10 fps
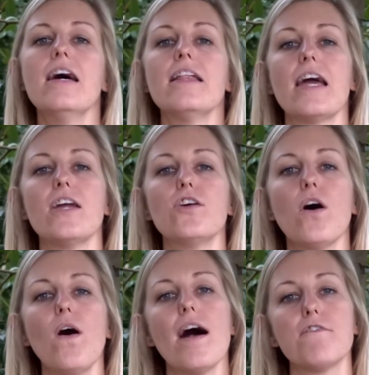that you
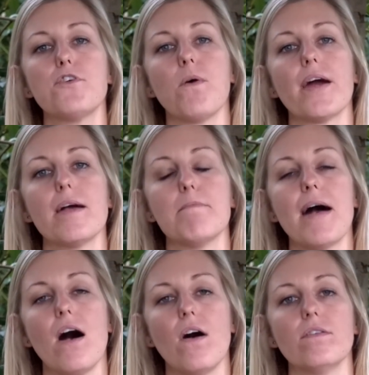don't have to worry
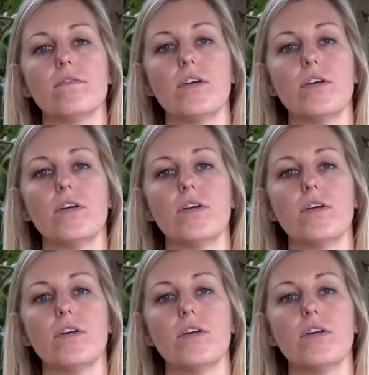about,